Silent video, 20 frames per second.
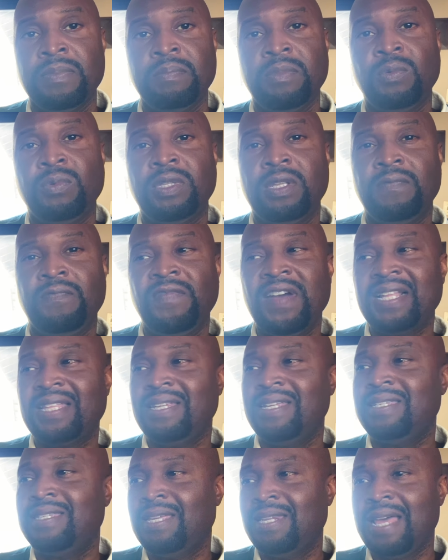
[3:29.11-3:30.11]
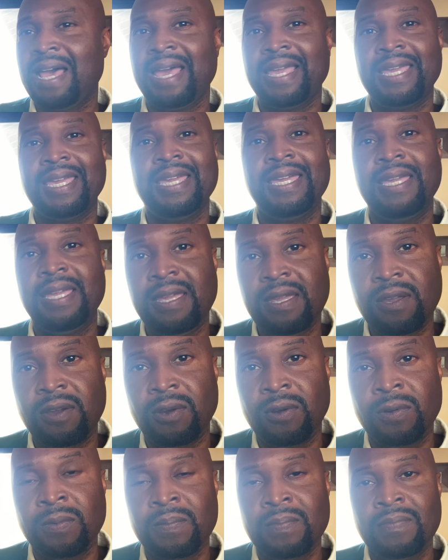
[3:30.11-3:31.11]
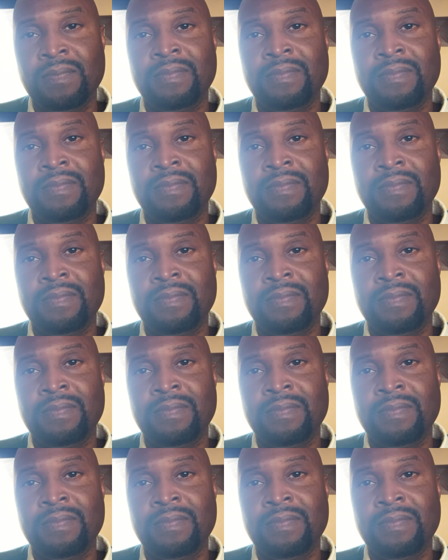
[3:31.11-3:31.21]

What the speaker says: But the fact that he said, "I hear,"